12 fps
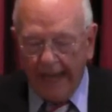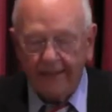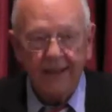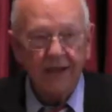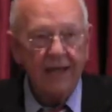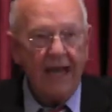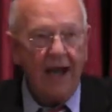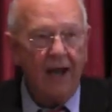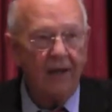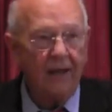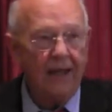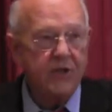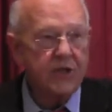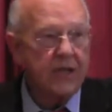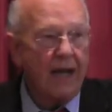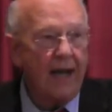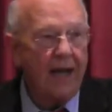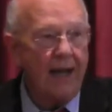And then now
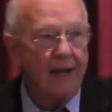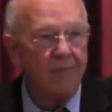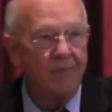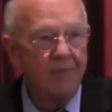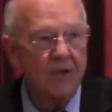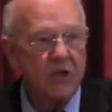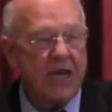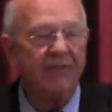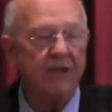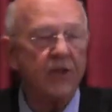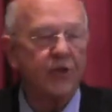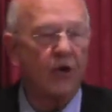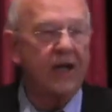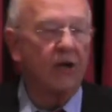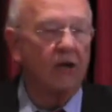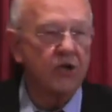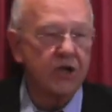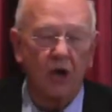it's uh, I'm 73
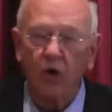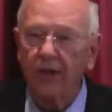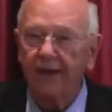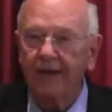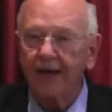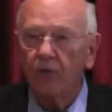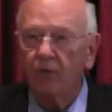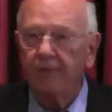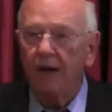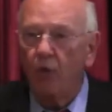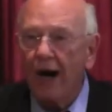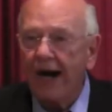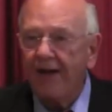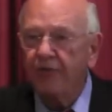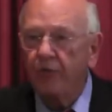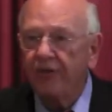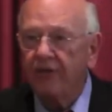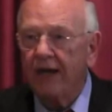years old. and I've got my
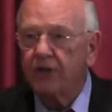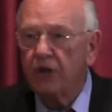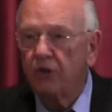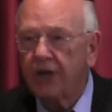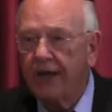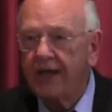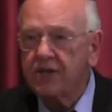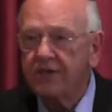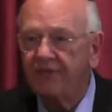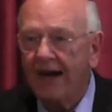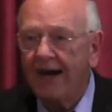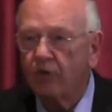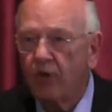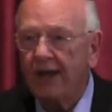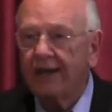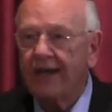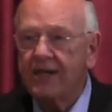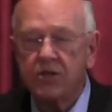wife. We've got two kids and five
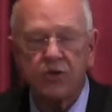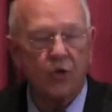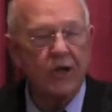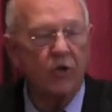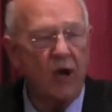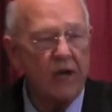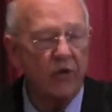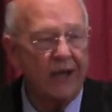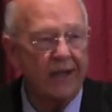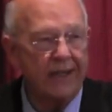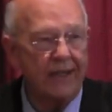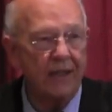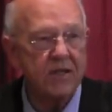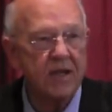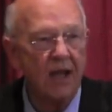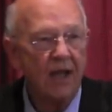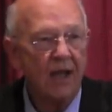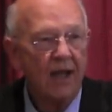grandkids and three great grandkids.
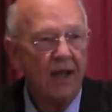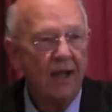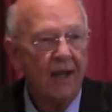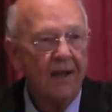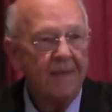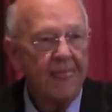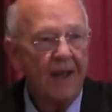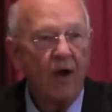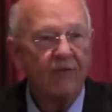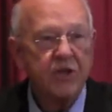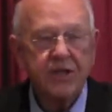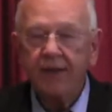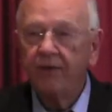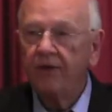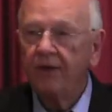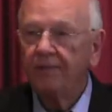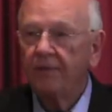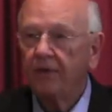And all of a
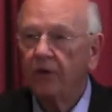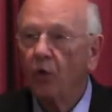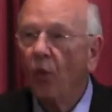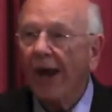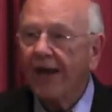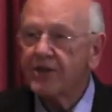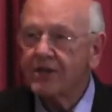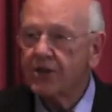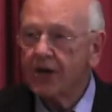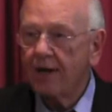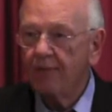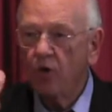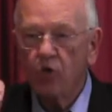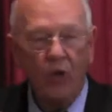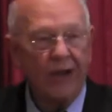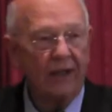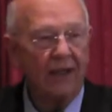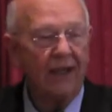sudden, the West has come on
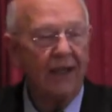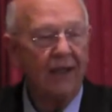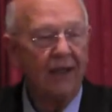quickly,